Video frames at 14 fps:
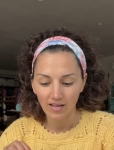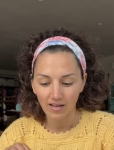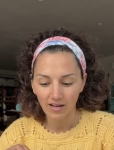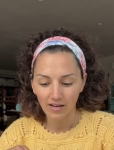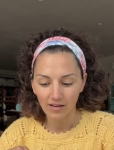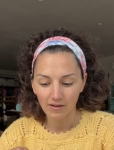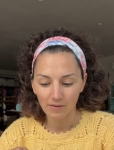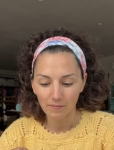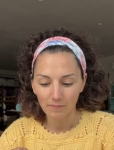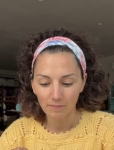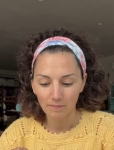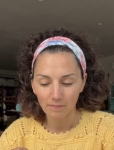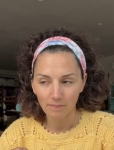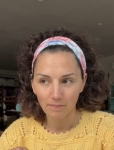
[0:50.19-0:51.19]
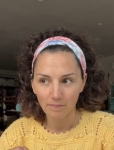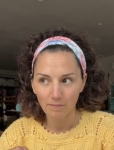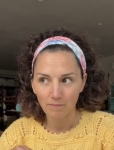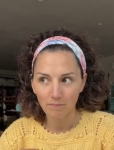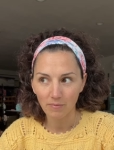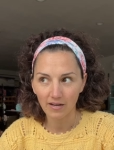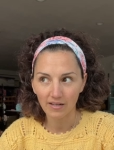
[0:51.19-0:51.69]
Um,
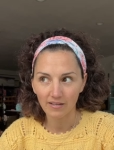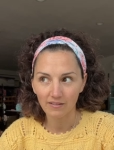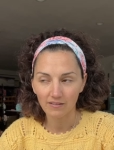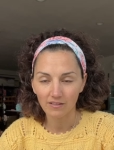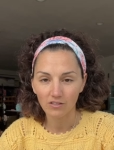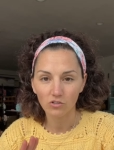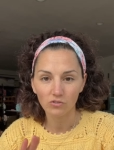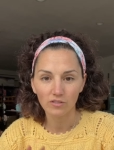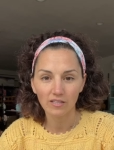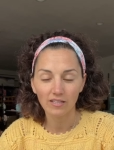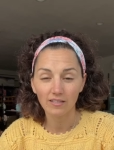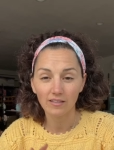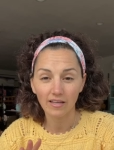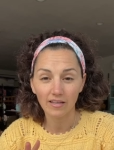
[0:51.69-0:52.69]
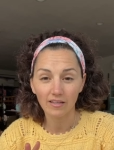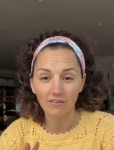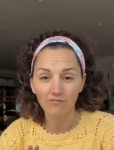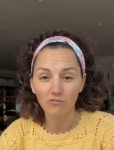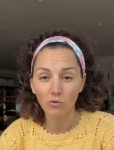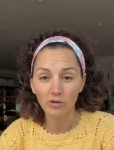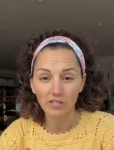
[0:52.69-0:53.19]
but you'll need like
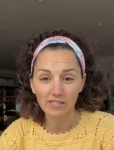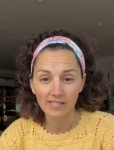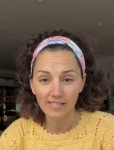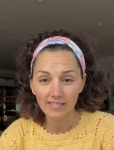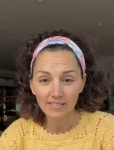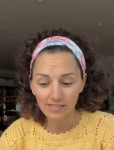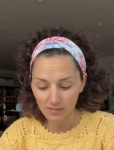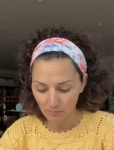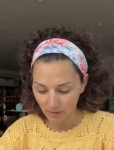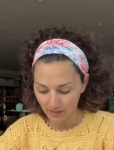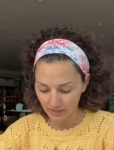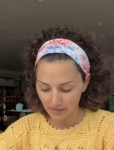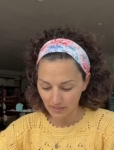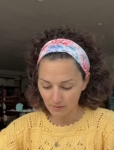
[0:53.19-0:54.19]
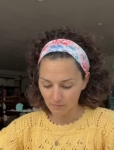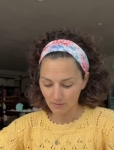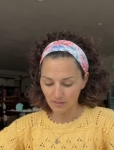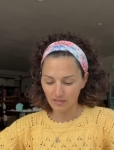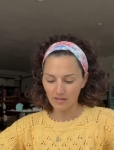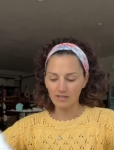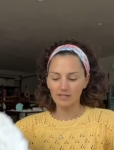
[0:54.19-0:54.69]
four to six depending
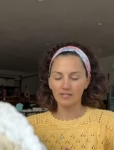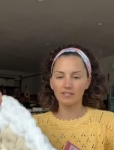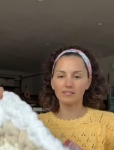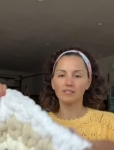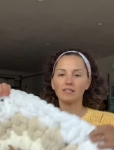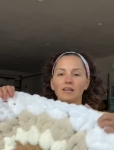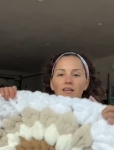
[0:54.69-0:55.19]
because